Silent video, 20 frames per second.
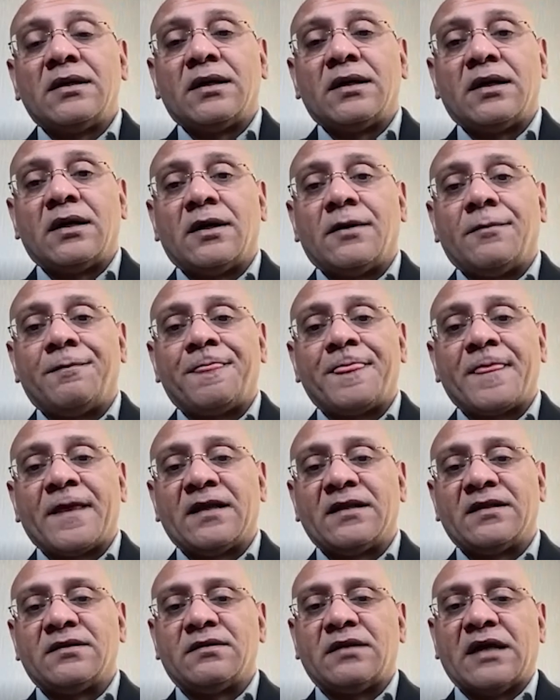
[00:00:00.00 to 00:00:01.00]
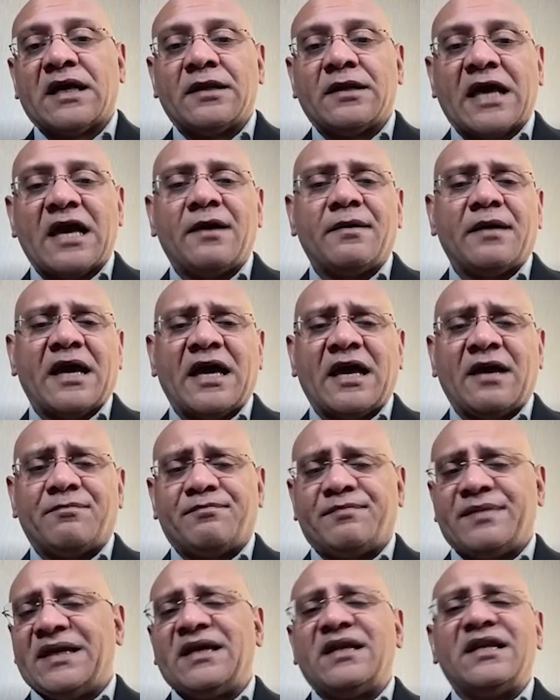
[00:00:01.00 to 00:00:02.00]

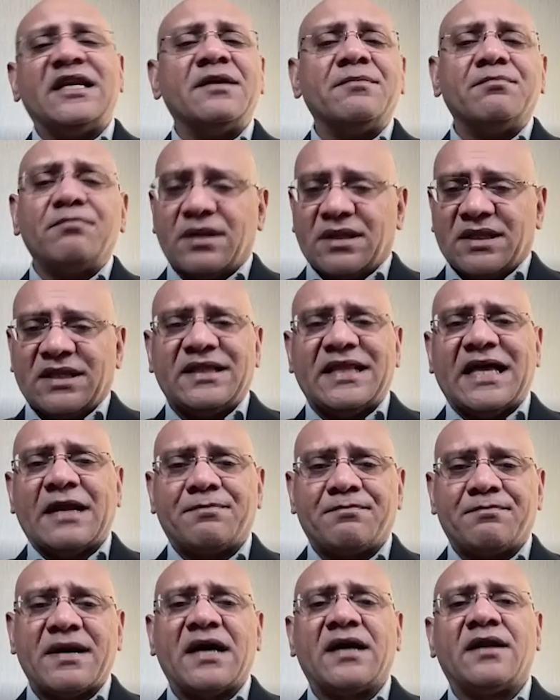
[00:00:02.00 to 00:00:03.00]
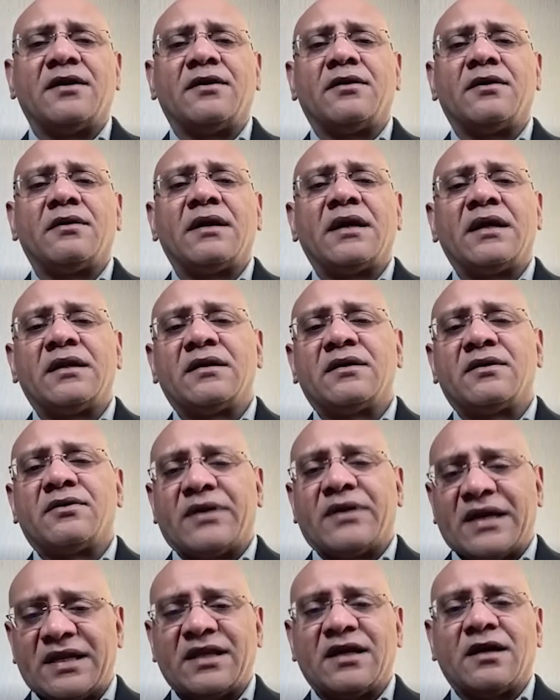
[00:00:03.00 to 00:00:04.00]
Being nimble in that manner and
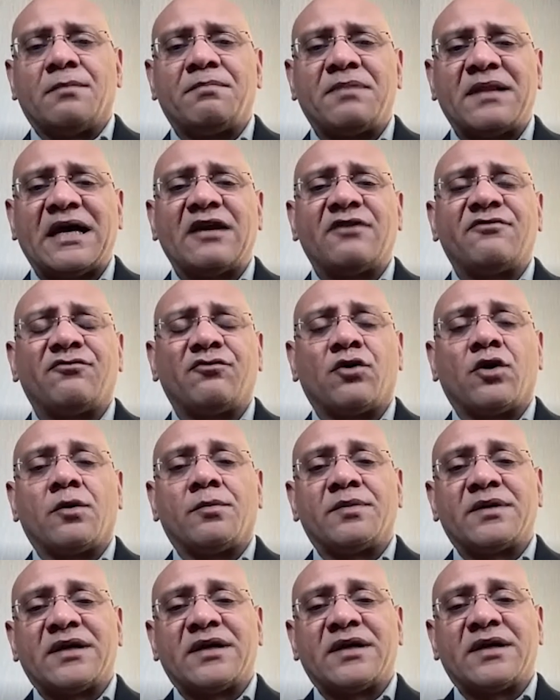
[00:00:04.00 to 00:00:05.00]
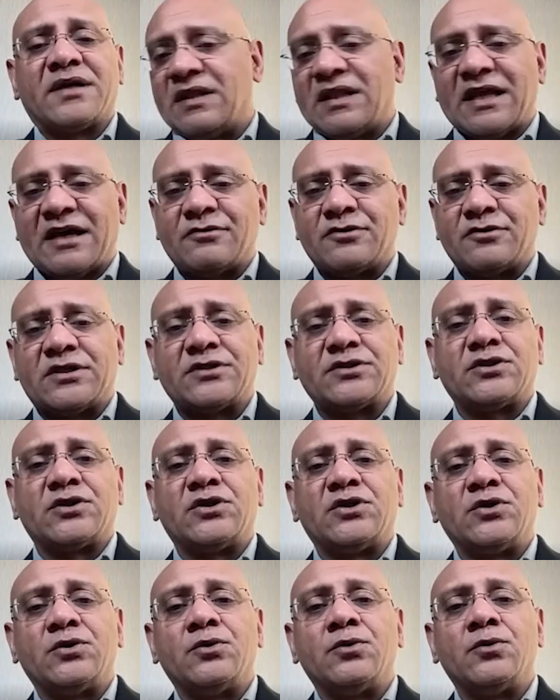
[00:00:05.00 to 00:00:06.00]
creating a platform kind of allows us to
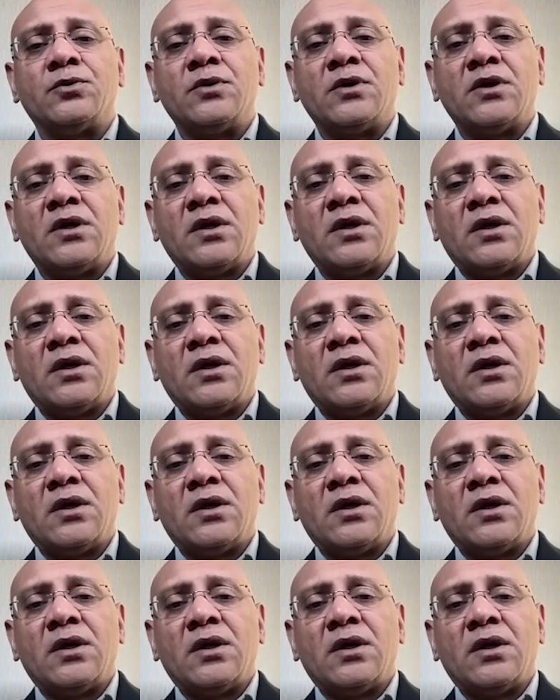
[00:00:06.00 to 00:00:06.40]
do